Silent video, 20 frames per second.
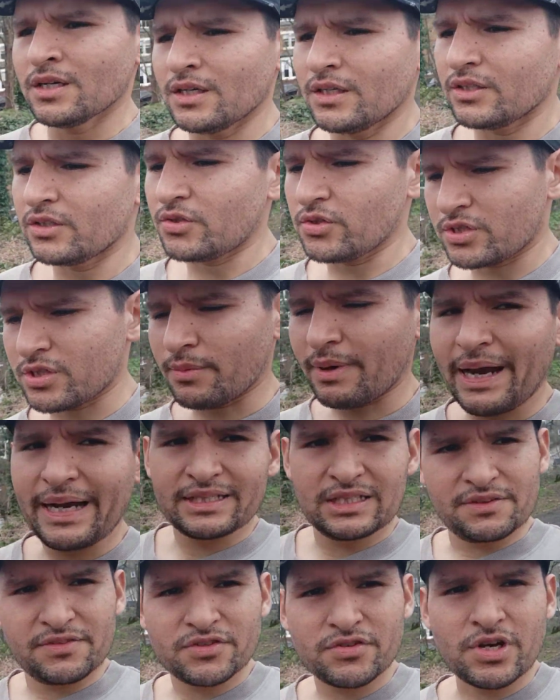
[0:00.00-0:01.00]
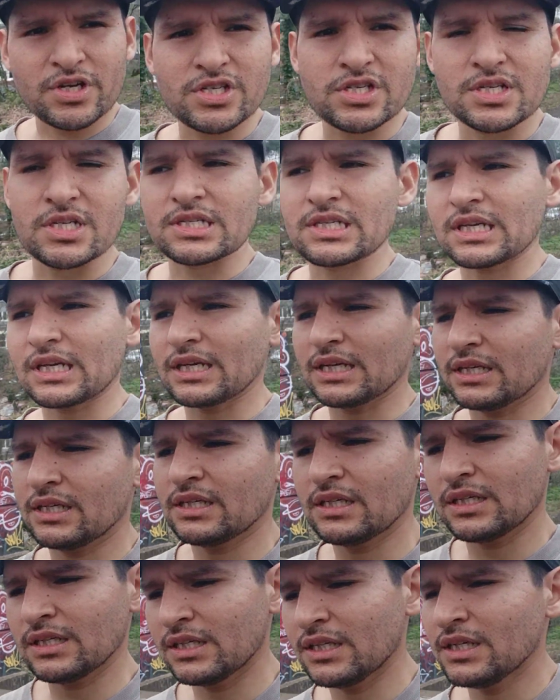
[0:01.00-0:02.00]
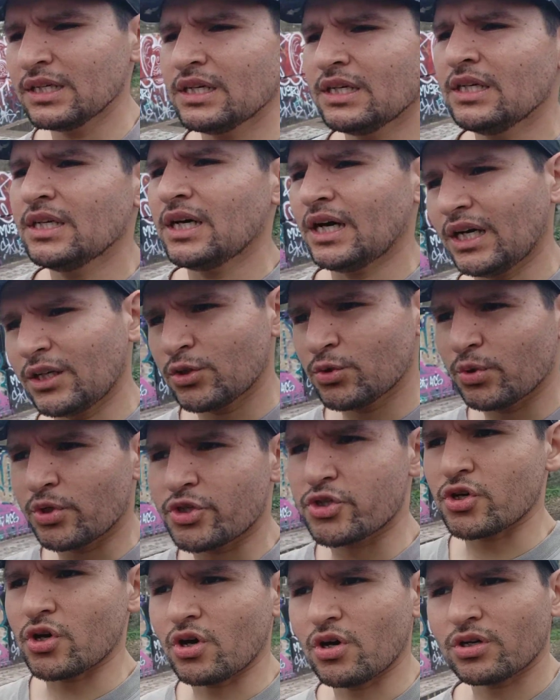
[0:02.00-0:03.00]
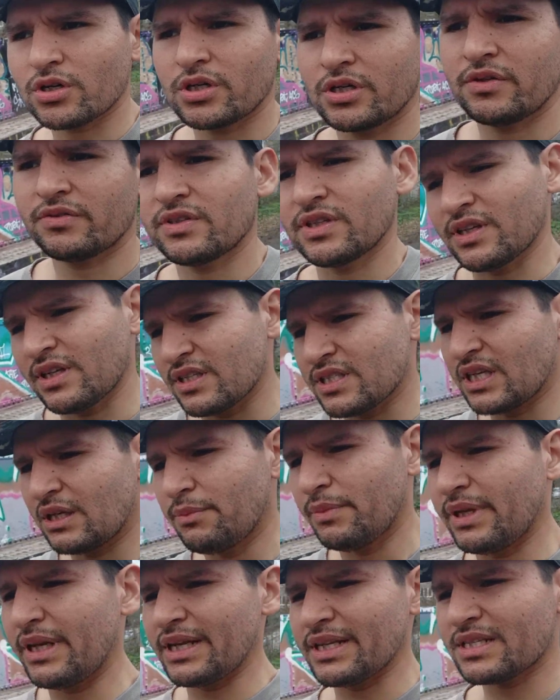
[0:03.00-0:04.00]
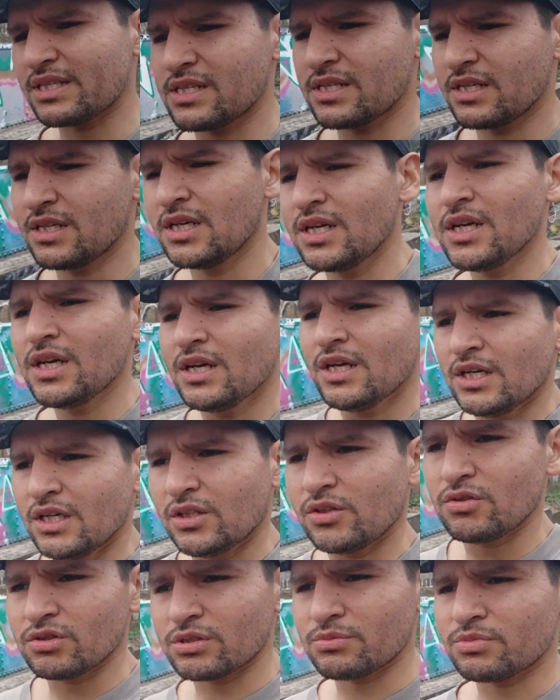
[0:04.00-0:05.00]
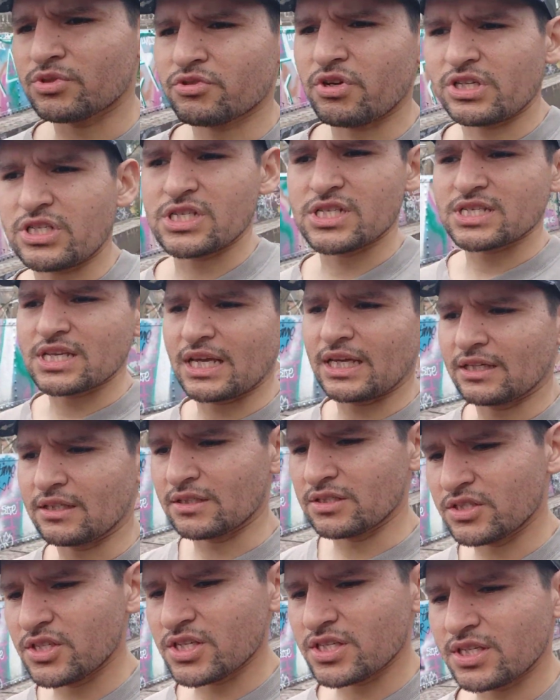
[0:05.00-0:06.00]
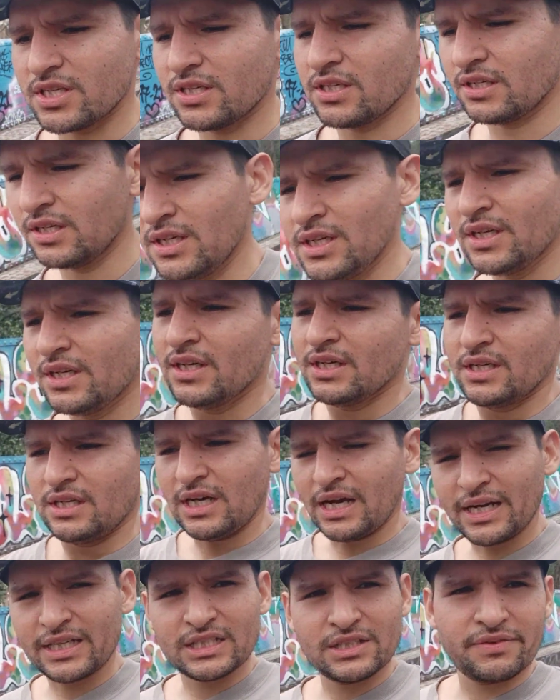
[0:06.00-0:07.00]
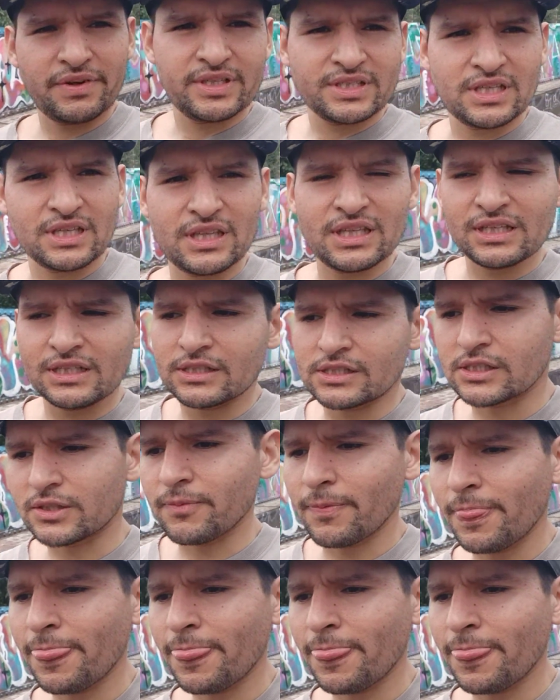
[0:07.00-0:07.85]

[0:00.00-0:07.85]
do some active stretches, I'd do a jog, another 10 minutes, do some stretches then, just activating things.